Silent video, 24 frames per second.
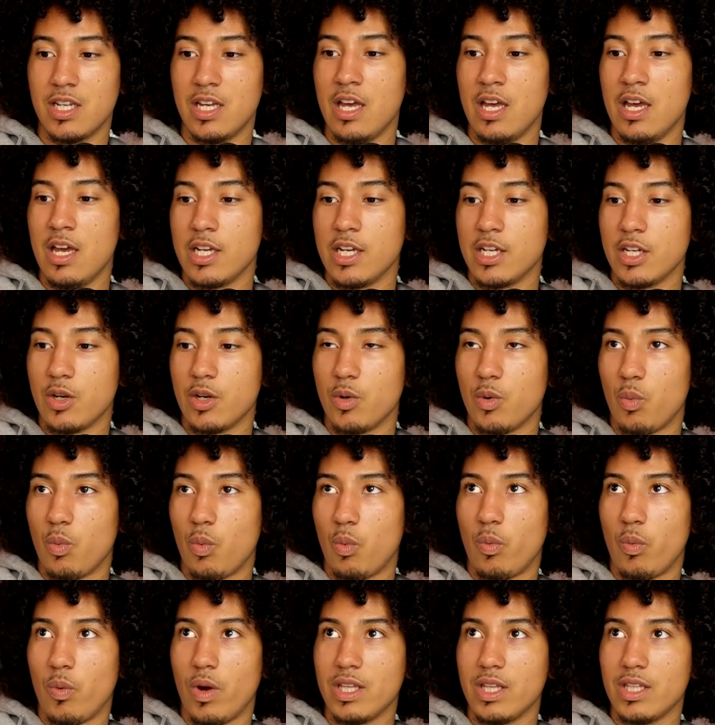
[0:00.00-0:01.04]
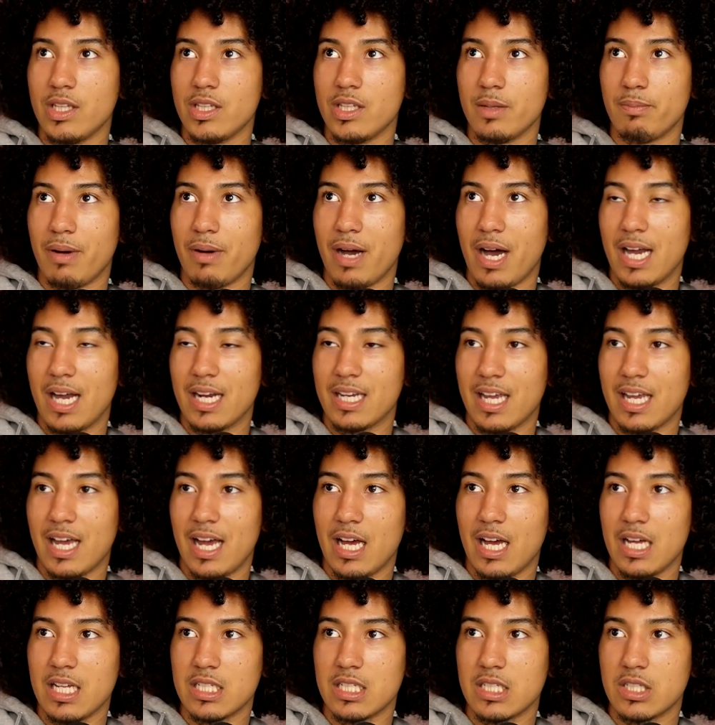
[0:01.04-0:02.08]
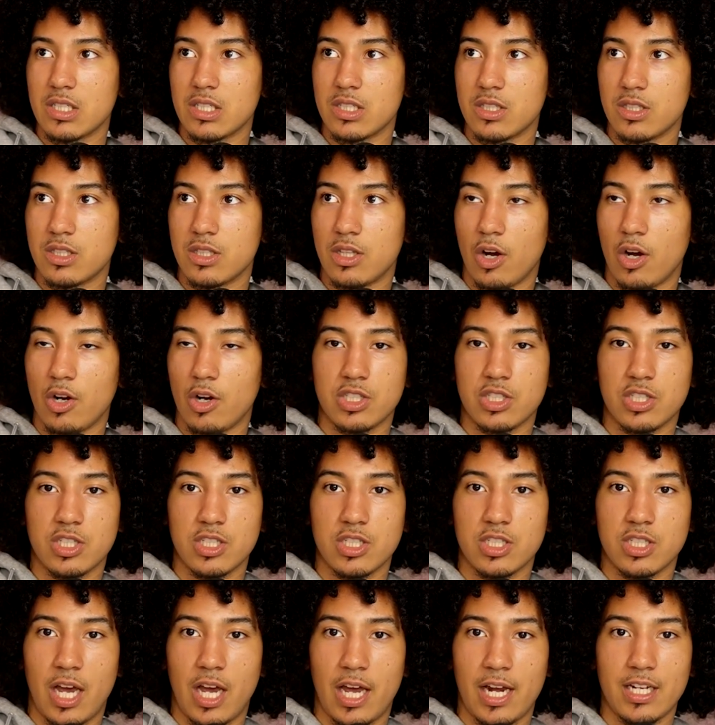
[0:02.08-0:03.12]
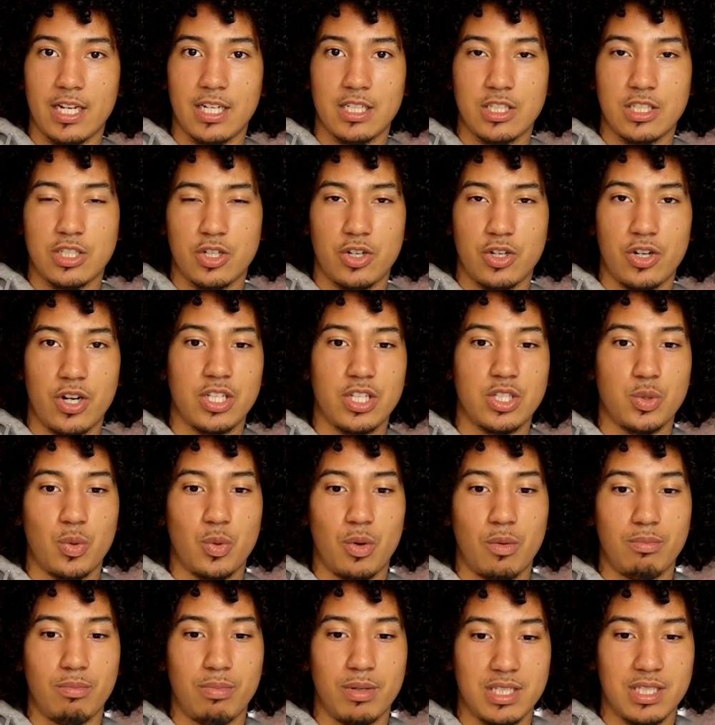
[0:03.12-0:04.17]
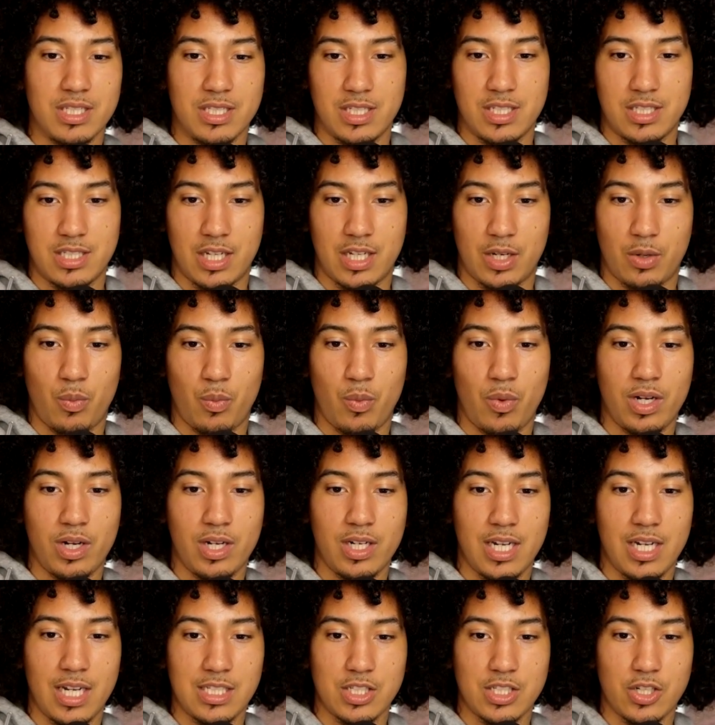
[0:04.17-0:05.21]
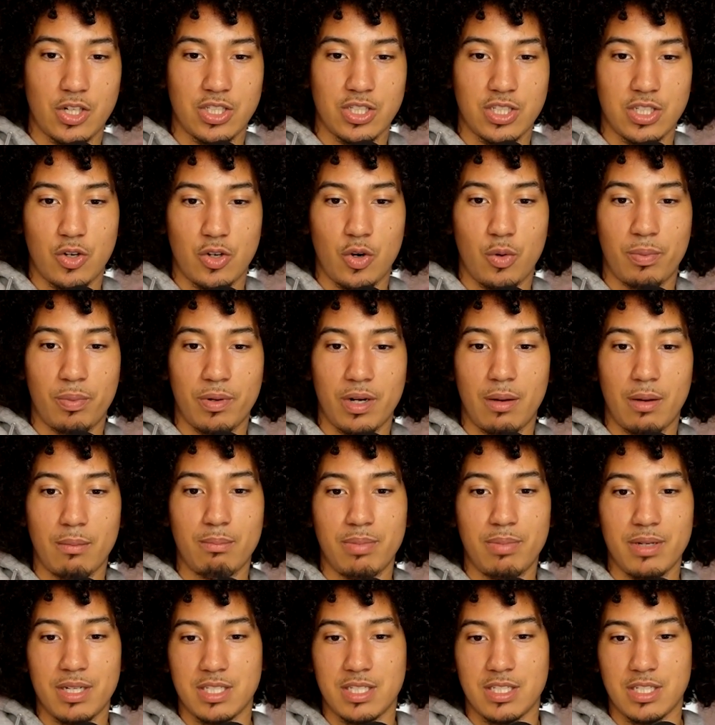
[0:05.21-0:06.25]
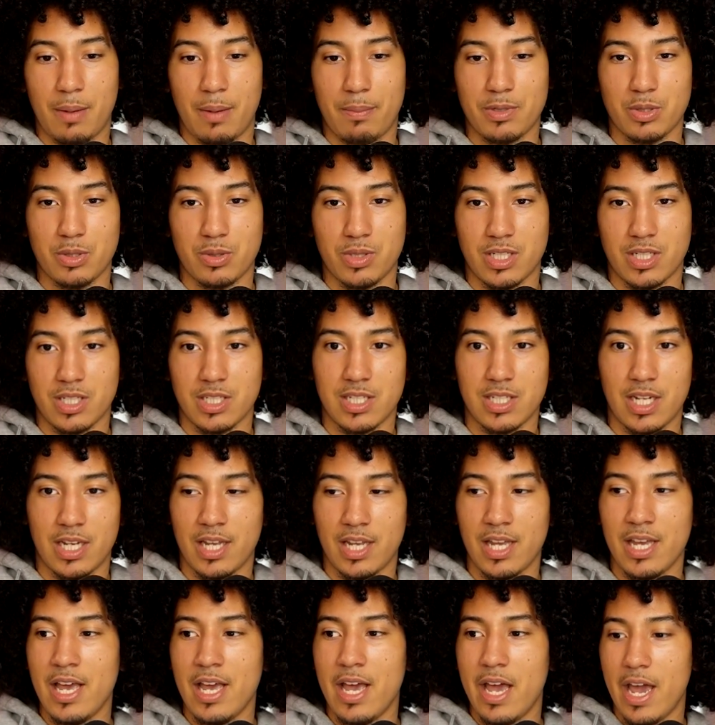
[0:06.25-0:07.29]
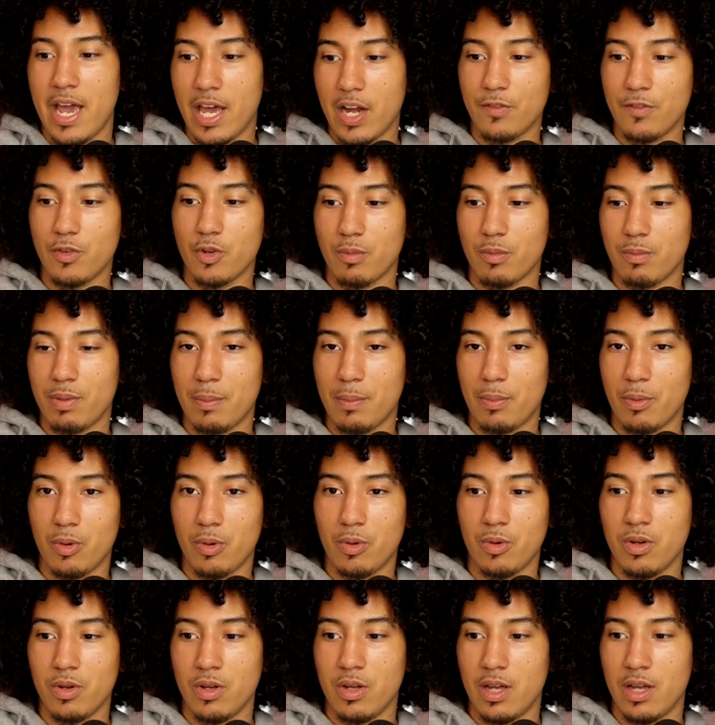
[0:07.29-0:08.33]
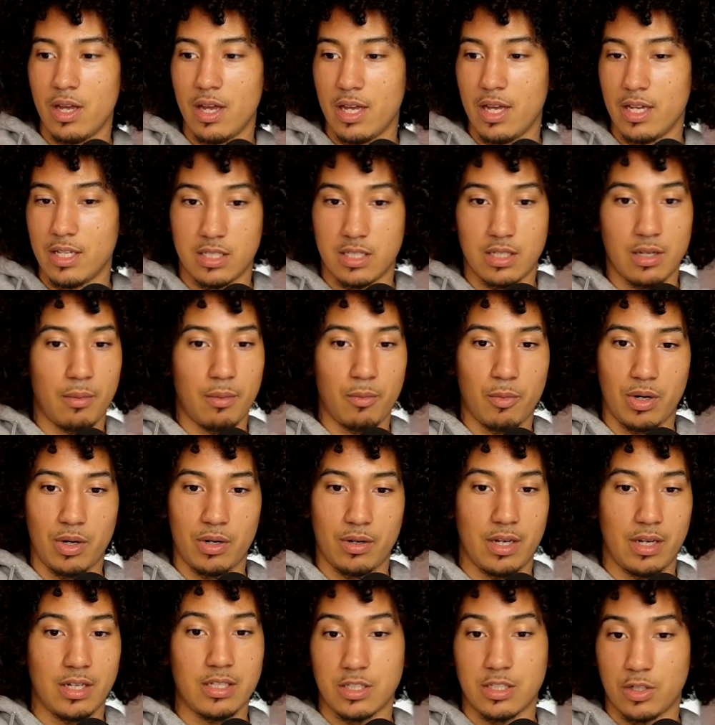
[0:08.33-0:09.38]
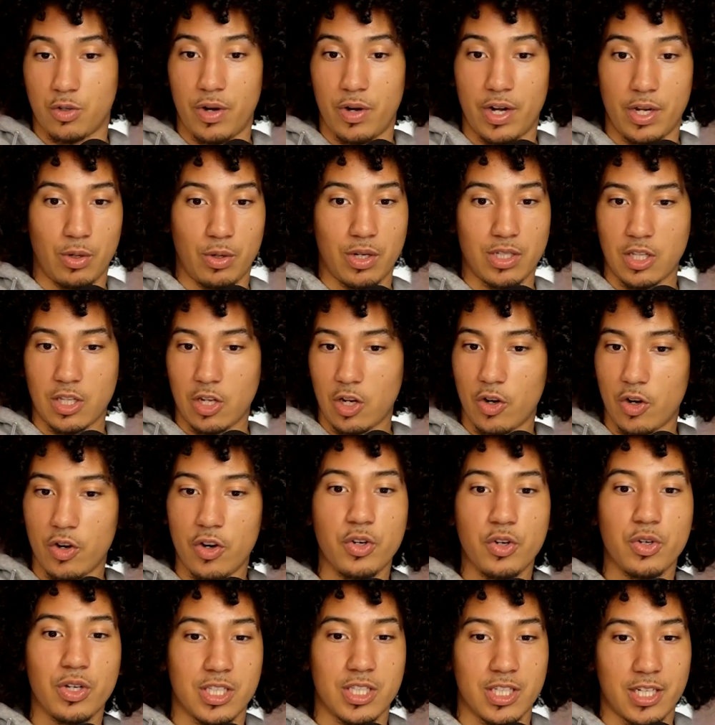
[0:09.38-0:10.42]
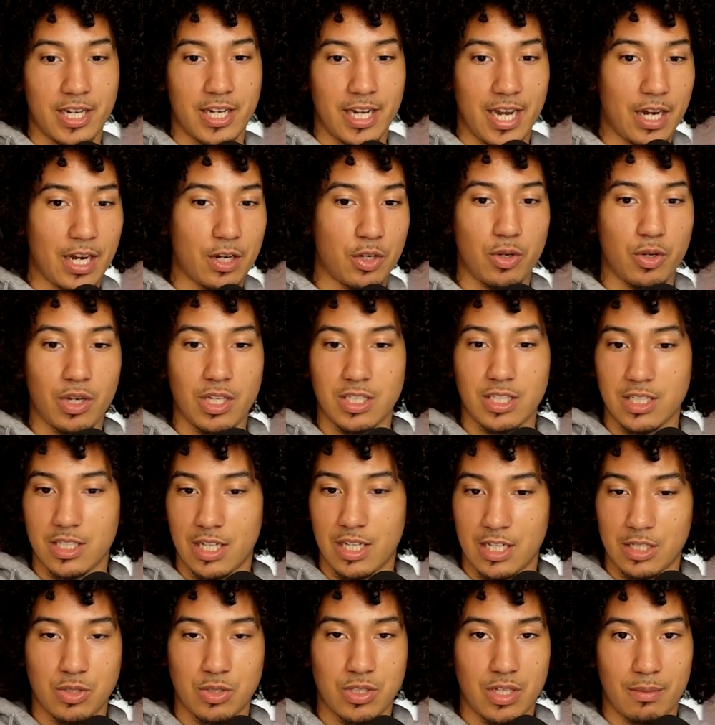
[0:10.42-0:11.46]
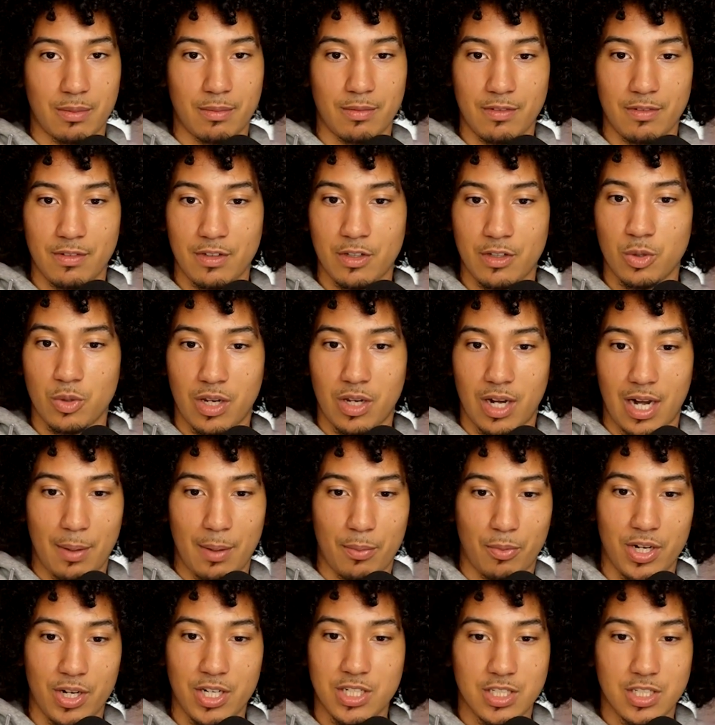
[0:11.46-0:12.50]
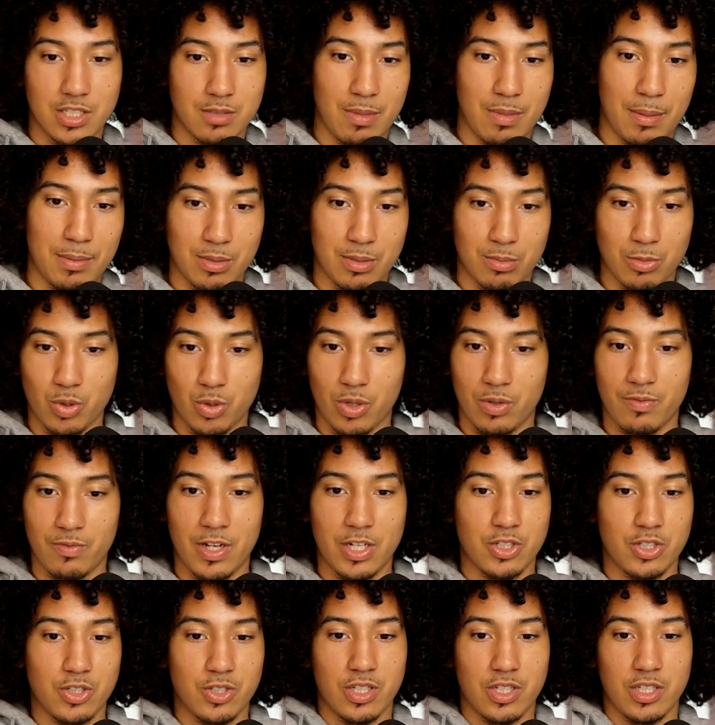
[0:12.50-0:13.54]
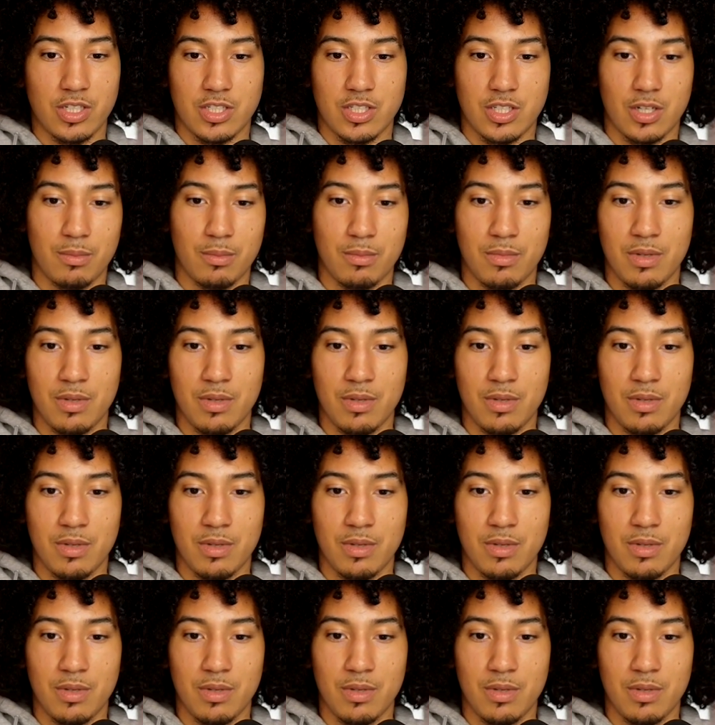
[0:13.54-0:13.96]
When did the podcast start to kind of turn into a business? Like, when did that start to open up business opportunity? Because like interviewing people is one, it's great. You get to learn, you get to connect, you get to, as you said, do collaborations, maybe some joint ventures and some